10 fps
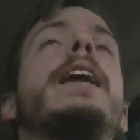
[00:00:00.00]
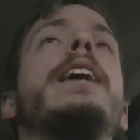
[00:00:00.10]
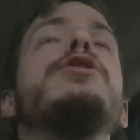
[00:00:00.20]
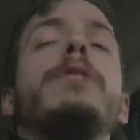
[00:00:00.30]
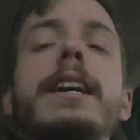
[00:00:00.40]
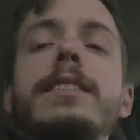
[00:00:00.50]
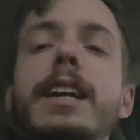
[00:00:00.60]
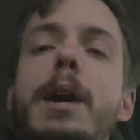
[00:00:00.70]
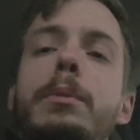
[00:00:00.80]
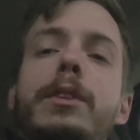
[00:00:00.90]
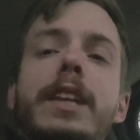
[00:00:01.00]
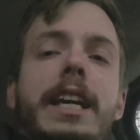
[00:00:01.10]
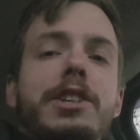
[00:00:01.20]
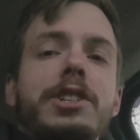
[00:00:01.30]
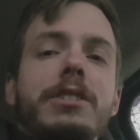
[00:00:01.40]
They addressed a couple of the
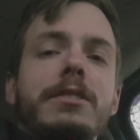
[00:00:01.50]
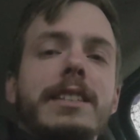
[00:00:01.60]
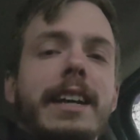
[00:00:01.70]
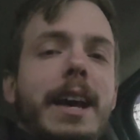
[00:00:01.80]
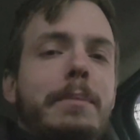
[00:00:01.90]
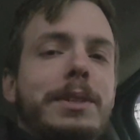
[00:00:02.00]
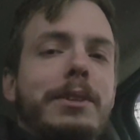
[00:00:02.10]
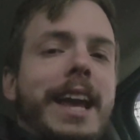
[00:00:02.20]
issues that Episode